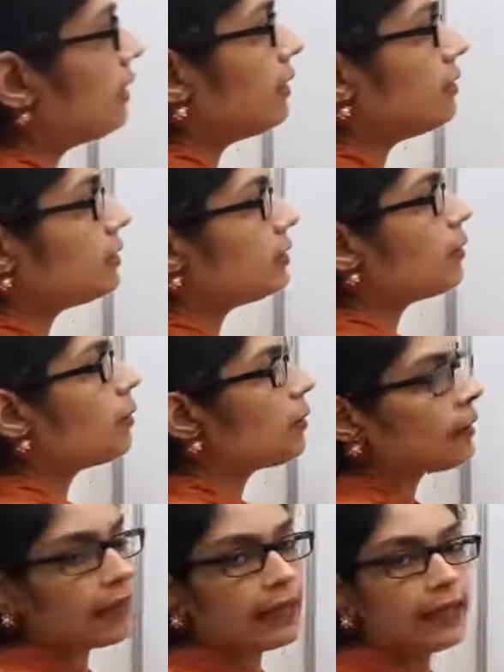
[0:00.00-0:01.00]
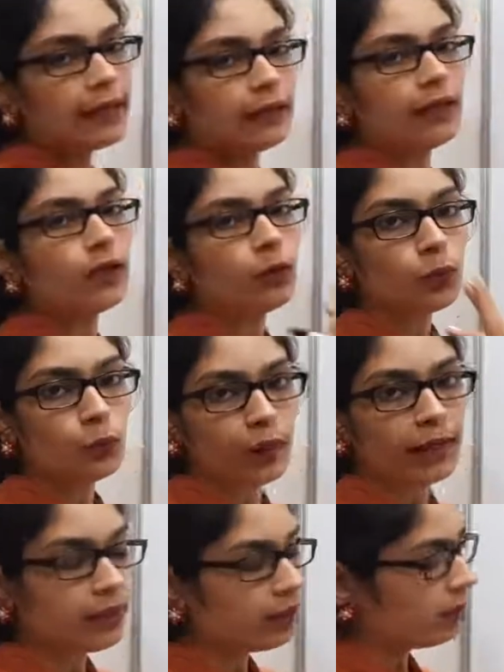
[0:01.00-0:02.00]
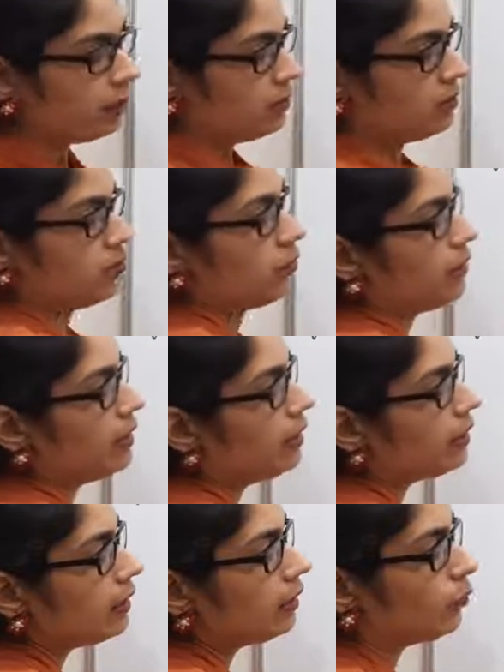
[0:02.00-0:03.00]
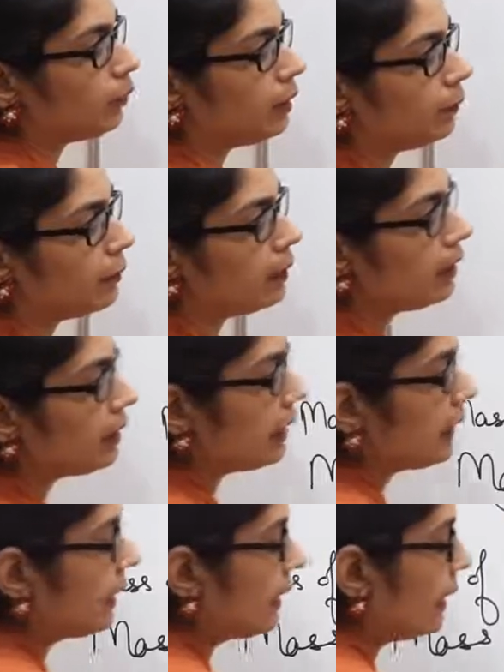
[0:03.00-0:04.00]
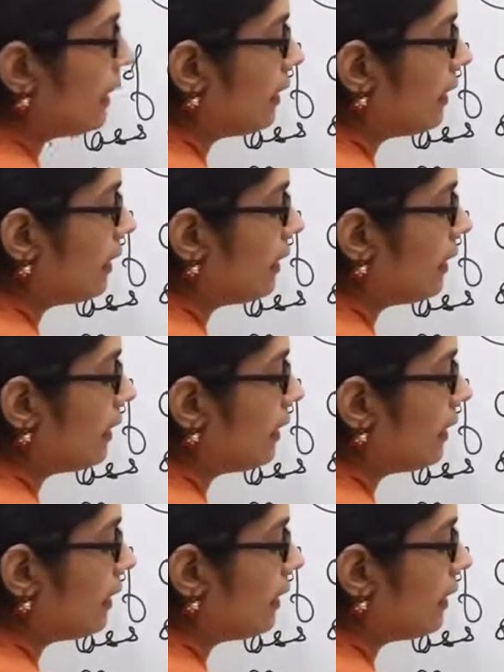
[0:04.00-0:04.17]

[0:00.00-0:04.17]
is 8 into 1. So here it will be 8